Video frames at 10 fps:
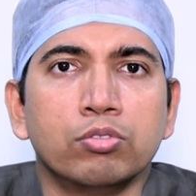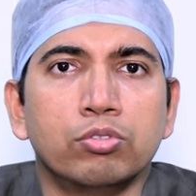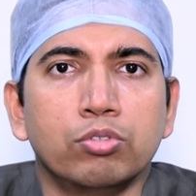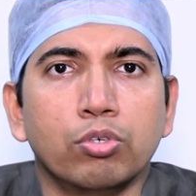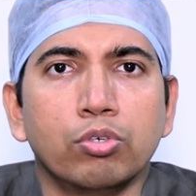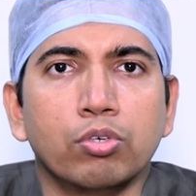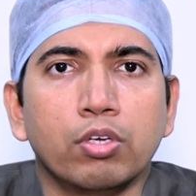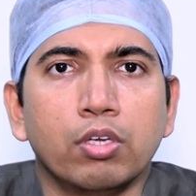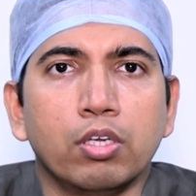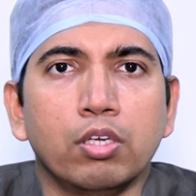So
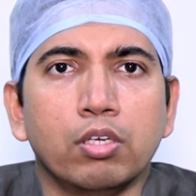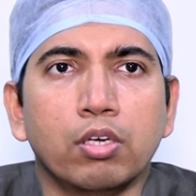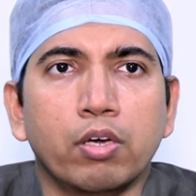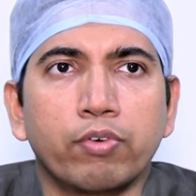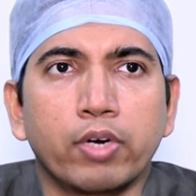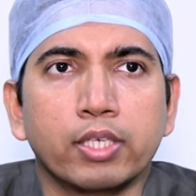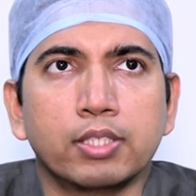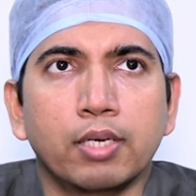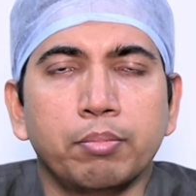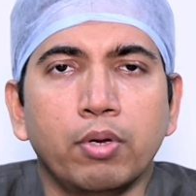for
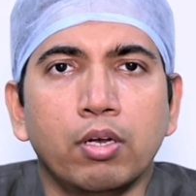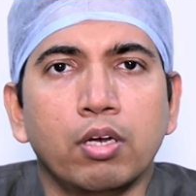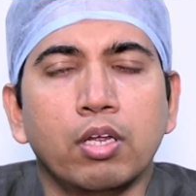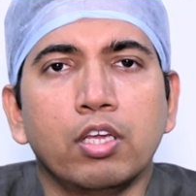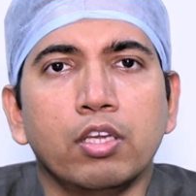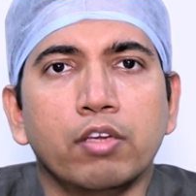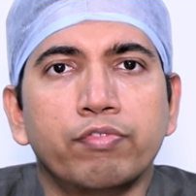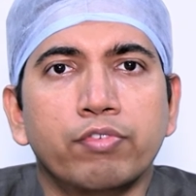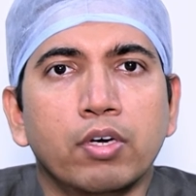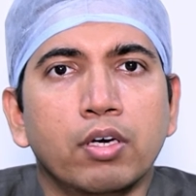example,
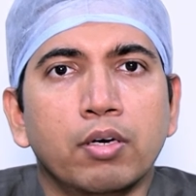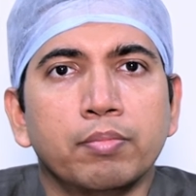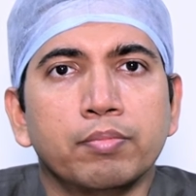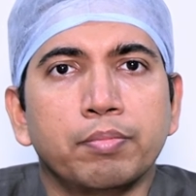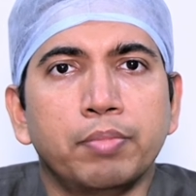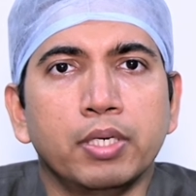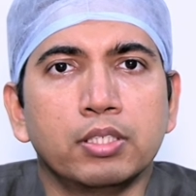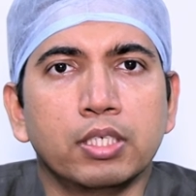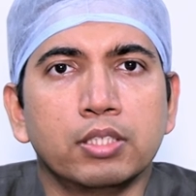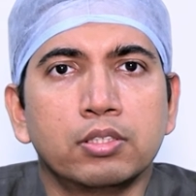if a
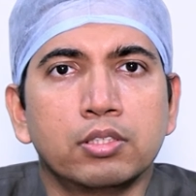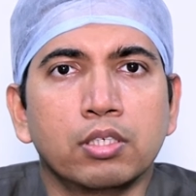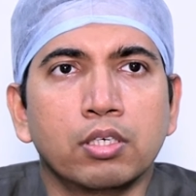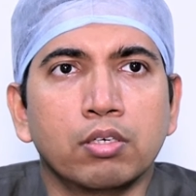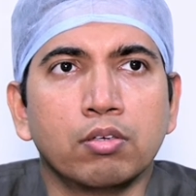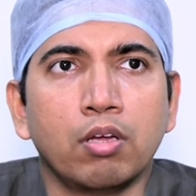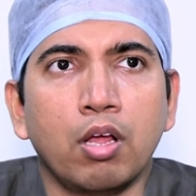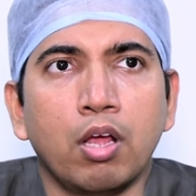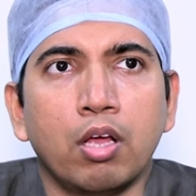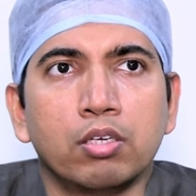patient's
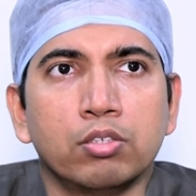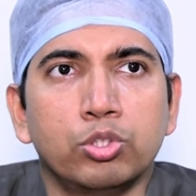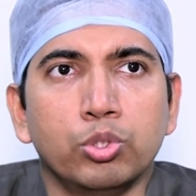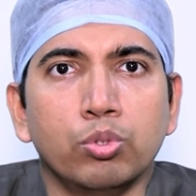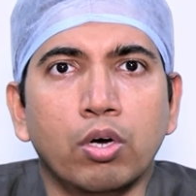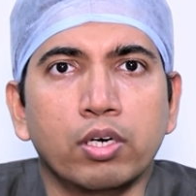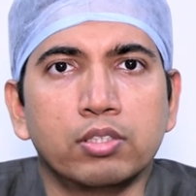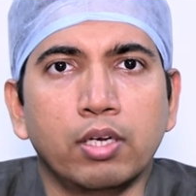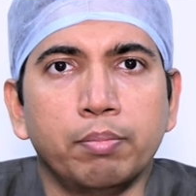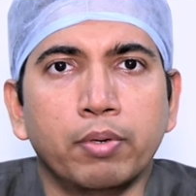shoe or a
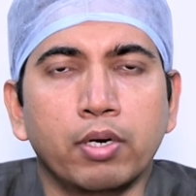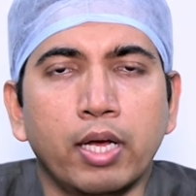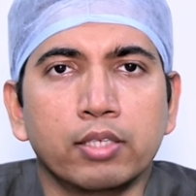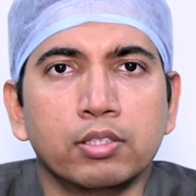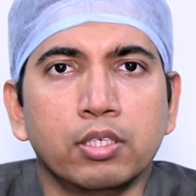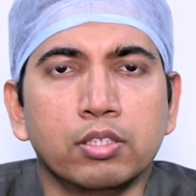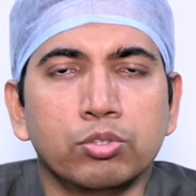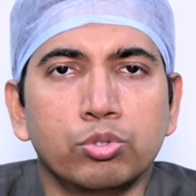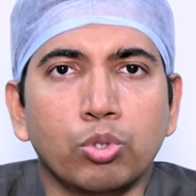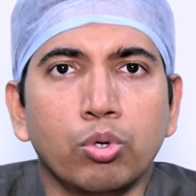slipper has a
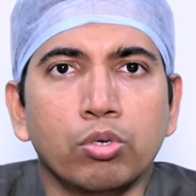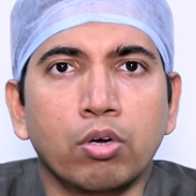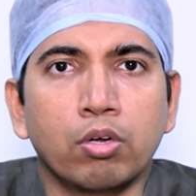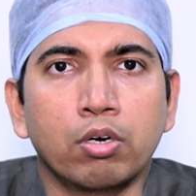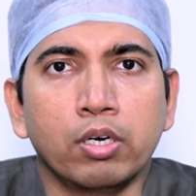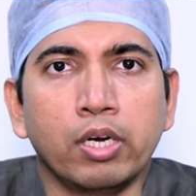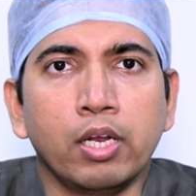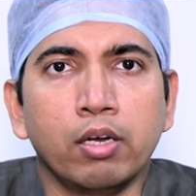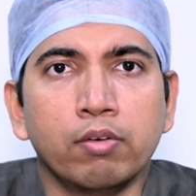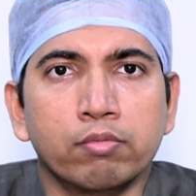stone or
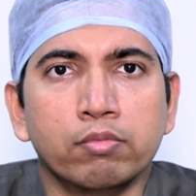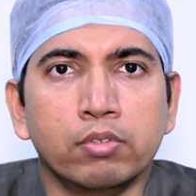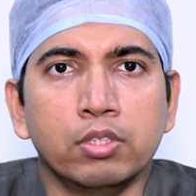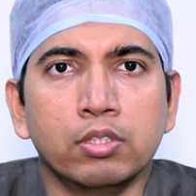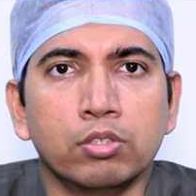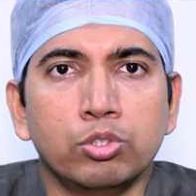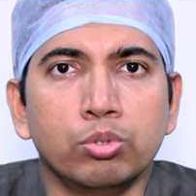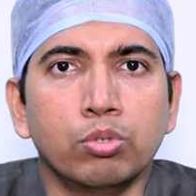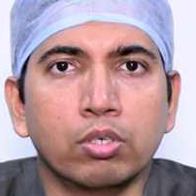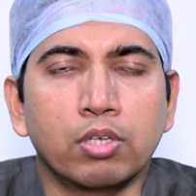nail in the
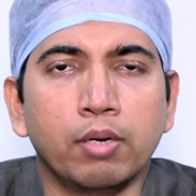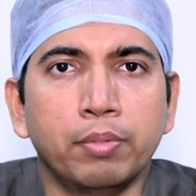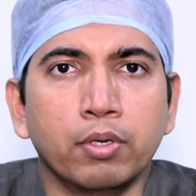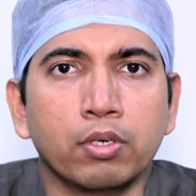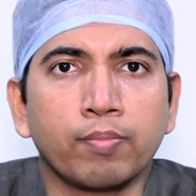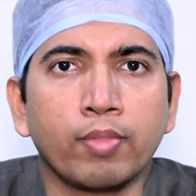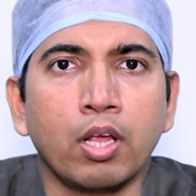shoe or slipper,